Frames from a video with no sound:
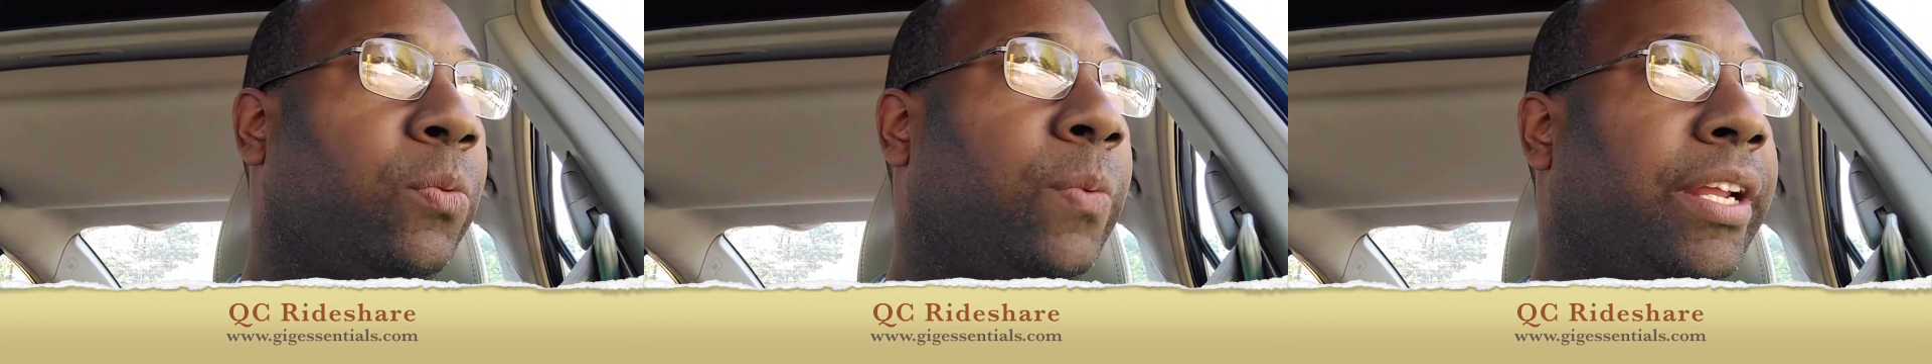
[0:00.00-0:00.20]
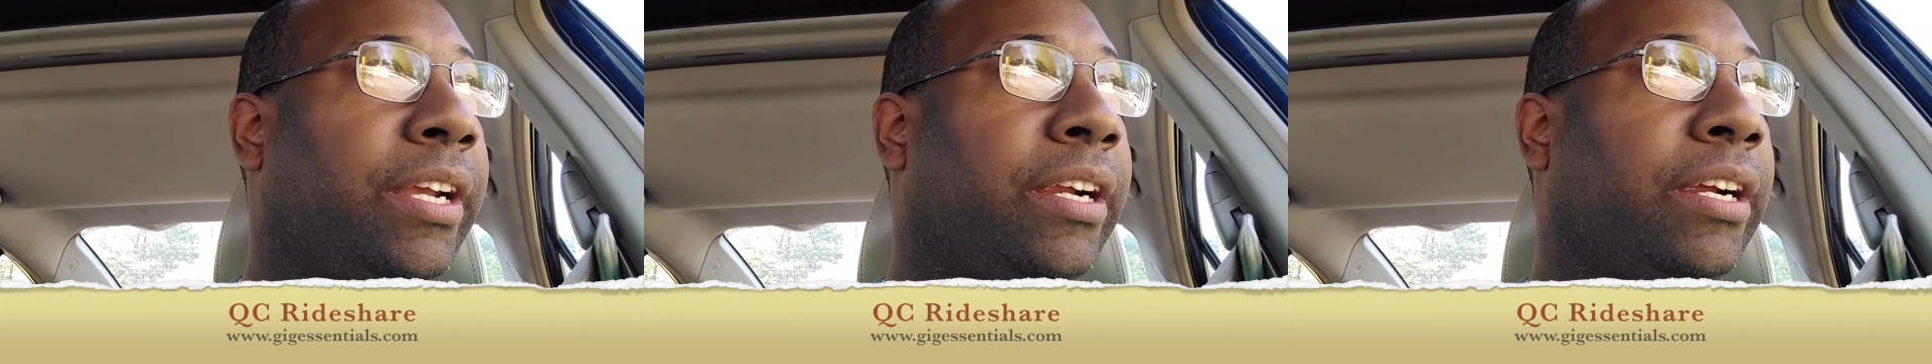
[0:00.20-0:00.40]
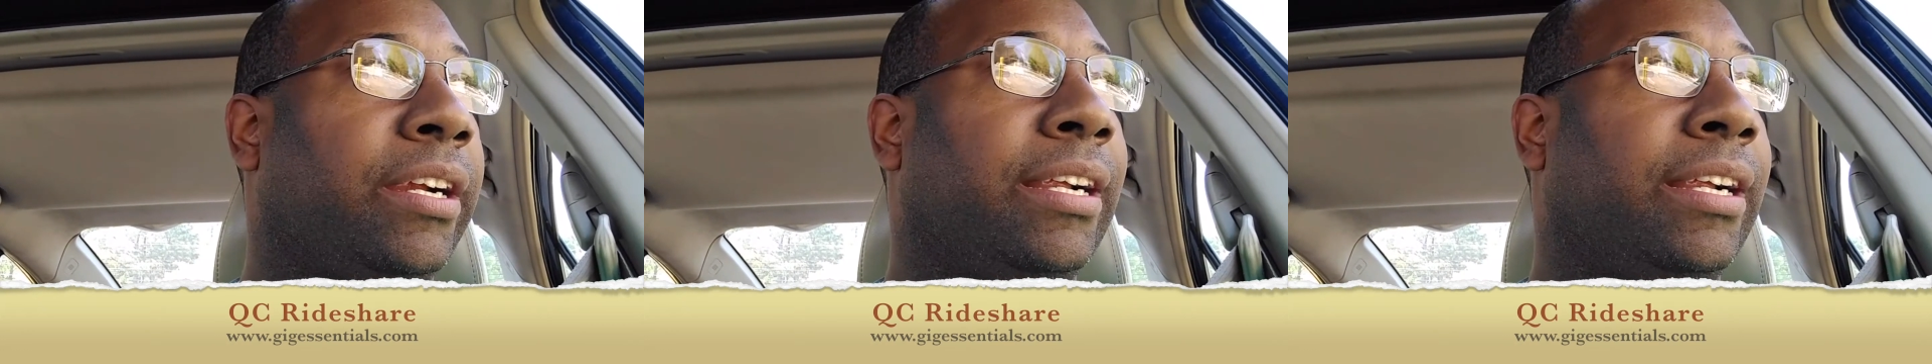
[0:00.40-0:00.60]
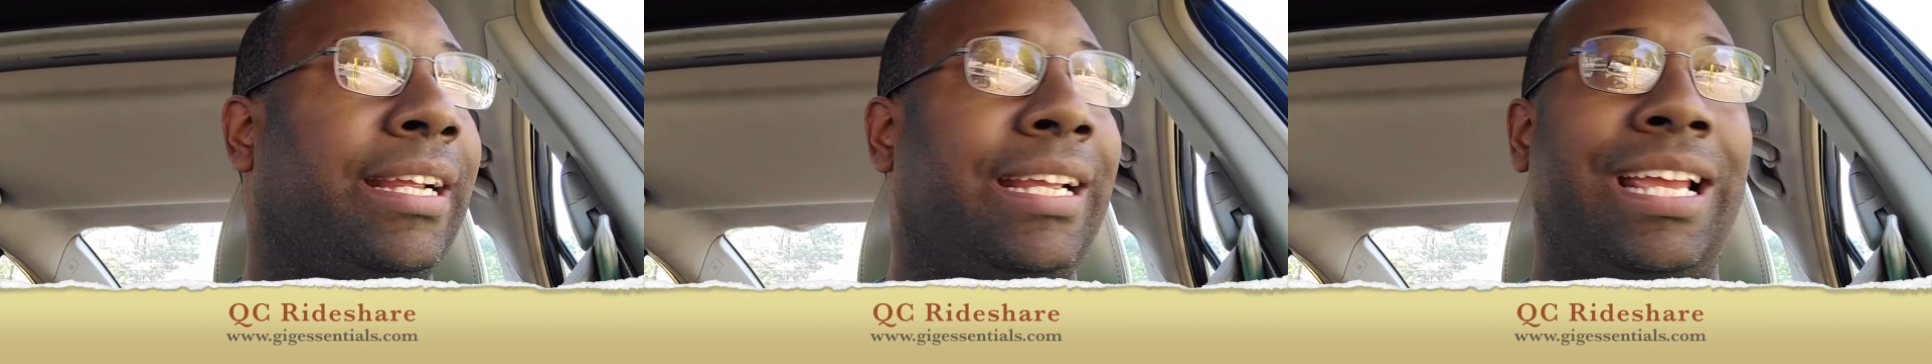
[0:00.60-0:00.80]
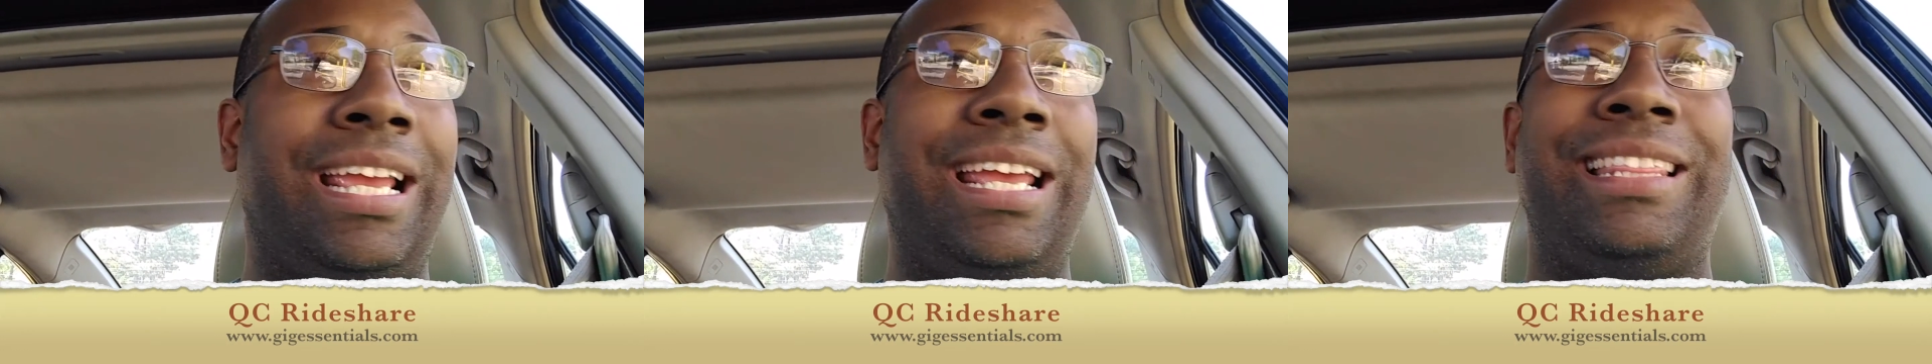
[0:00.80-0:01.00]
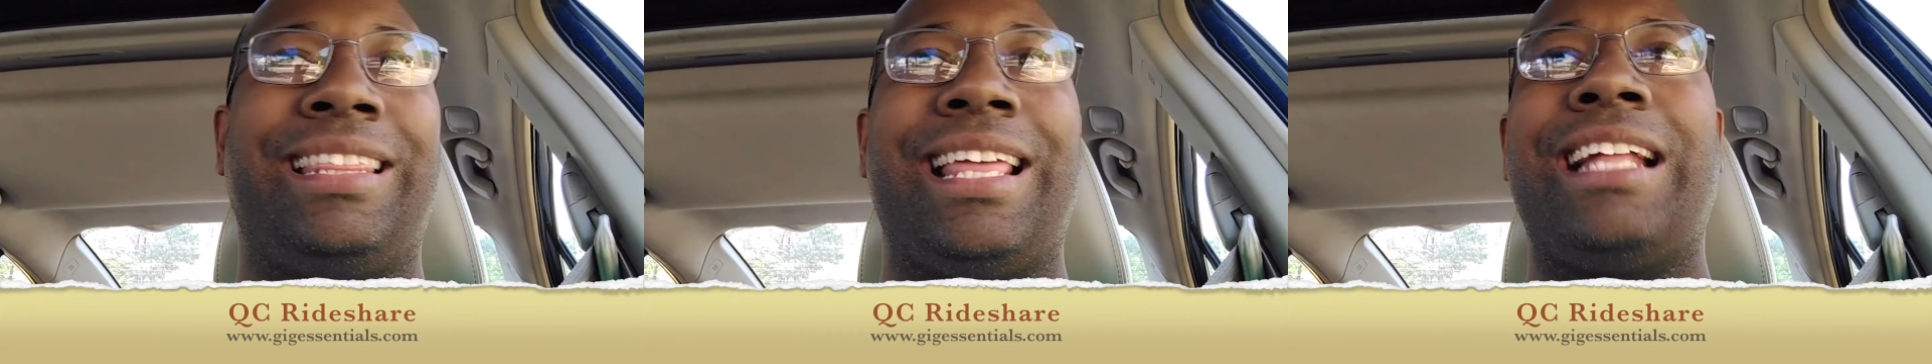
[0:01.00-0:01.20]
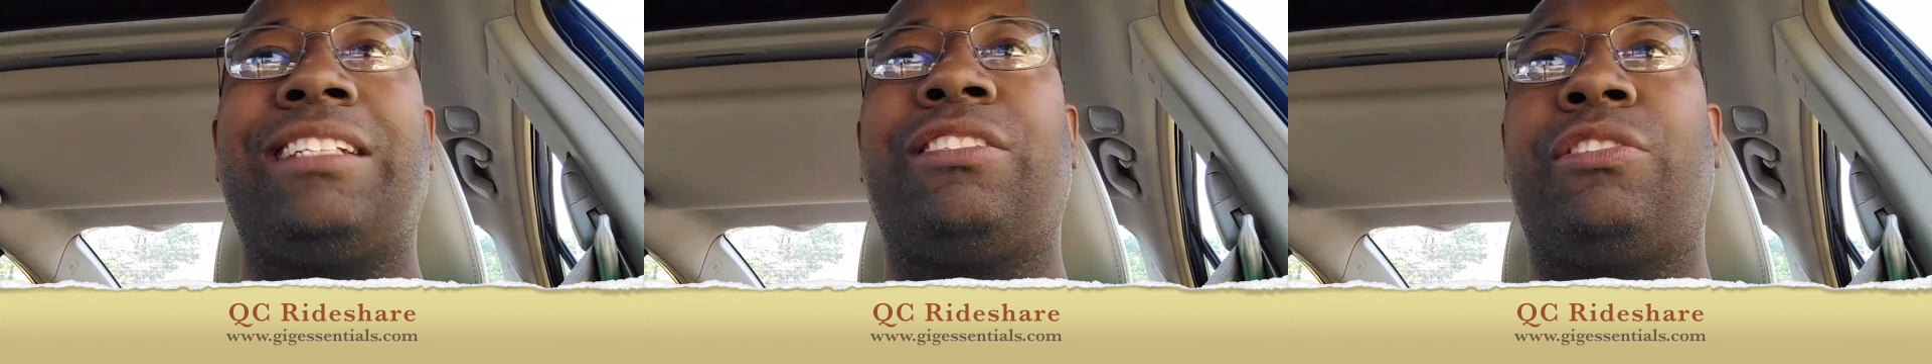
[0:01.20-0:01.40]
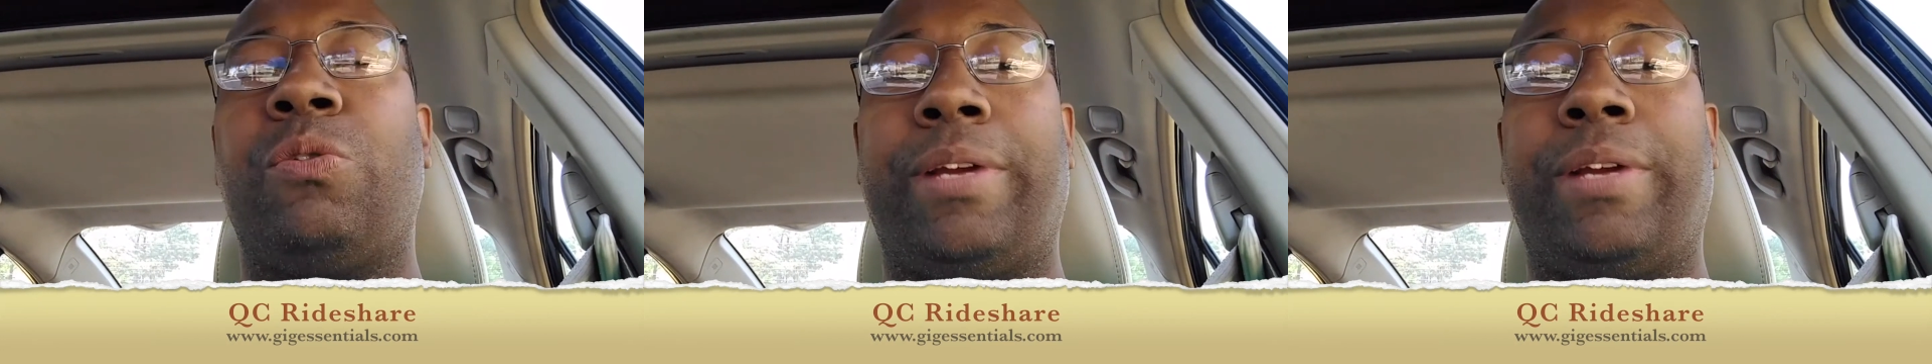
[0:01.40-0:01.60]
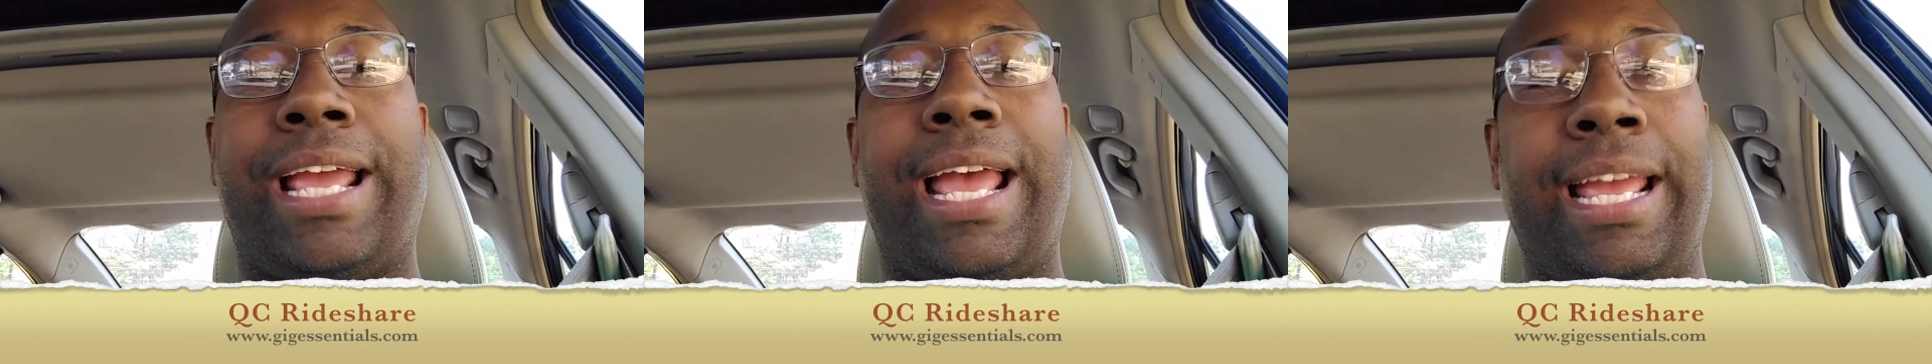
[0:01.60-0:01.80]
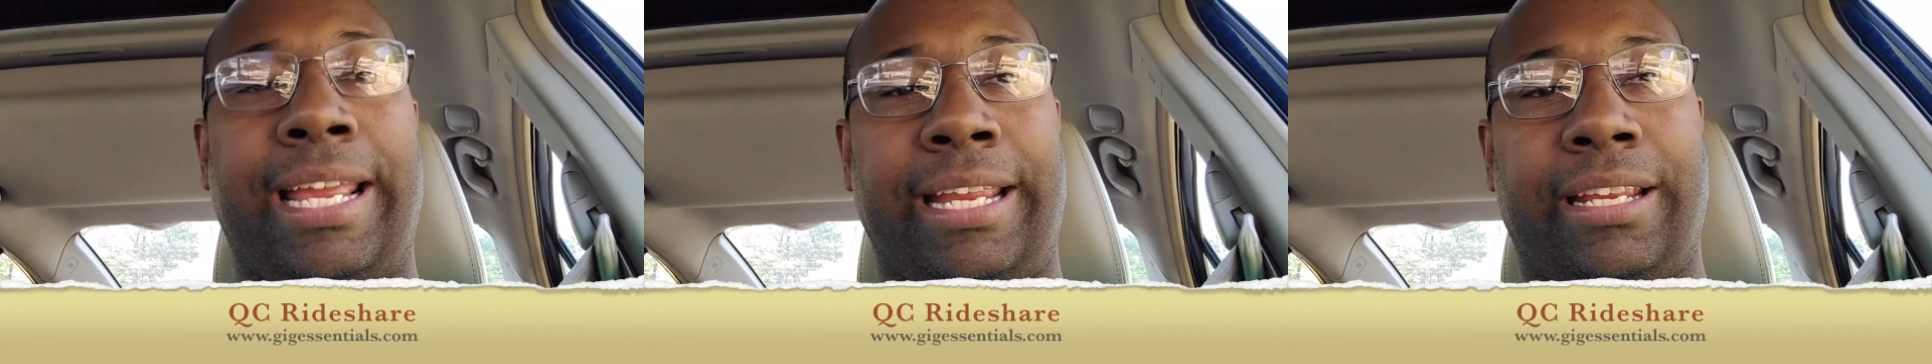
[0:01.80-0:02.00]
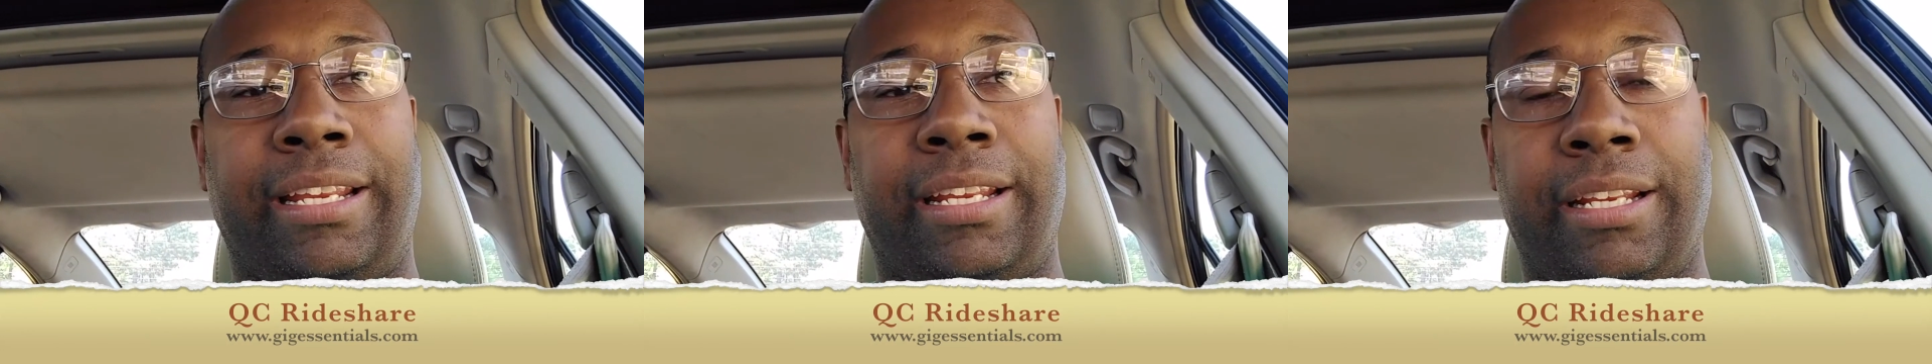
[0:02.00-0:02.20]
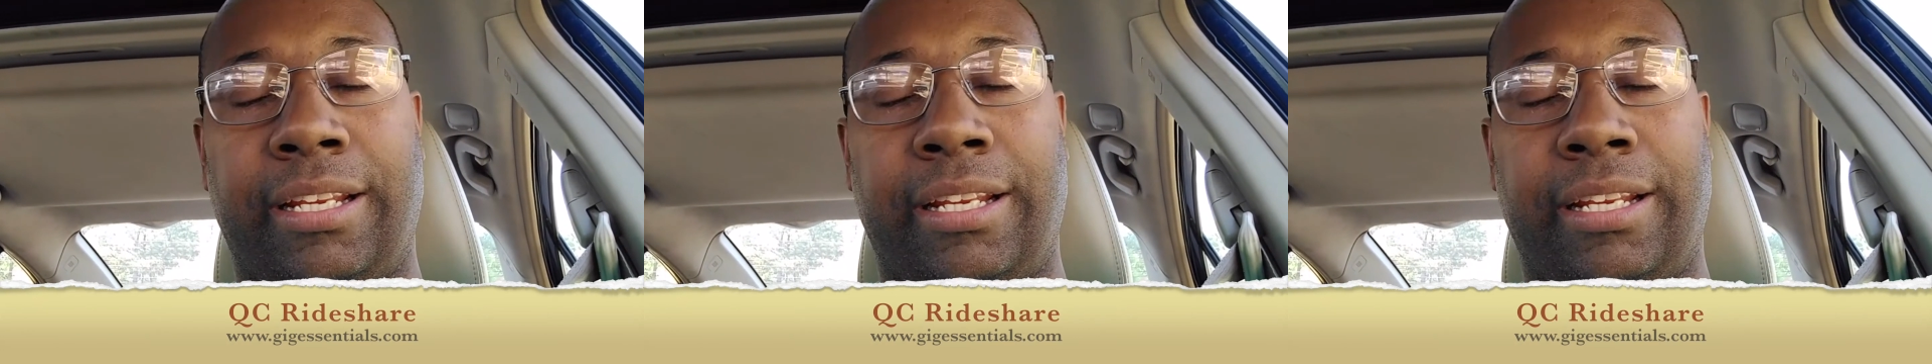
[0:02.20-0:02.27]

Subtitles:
winner. And that's okay.